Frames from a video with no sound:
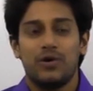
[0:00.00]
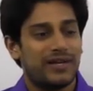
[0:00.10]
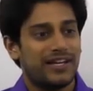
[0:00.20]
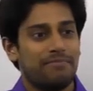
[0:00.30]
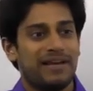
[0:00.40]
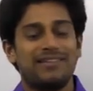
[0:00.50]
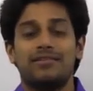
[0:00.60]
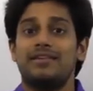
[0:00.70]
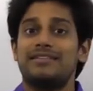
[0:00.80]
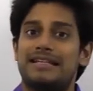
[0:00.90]
we can make the
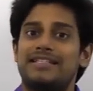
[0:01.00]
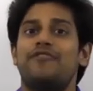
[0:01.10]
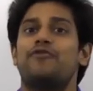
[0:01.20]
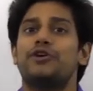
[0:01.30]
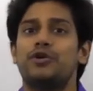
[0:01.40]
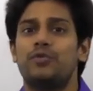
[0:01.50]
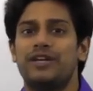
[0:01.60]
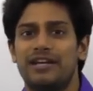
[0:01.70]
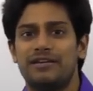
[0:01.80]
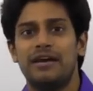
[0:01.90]
things easy for you, we
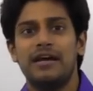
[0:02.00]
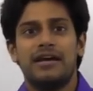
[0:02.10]
can,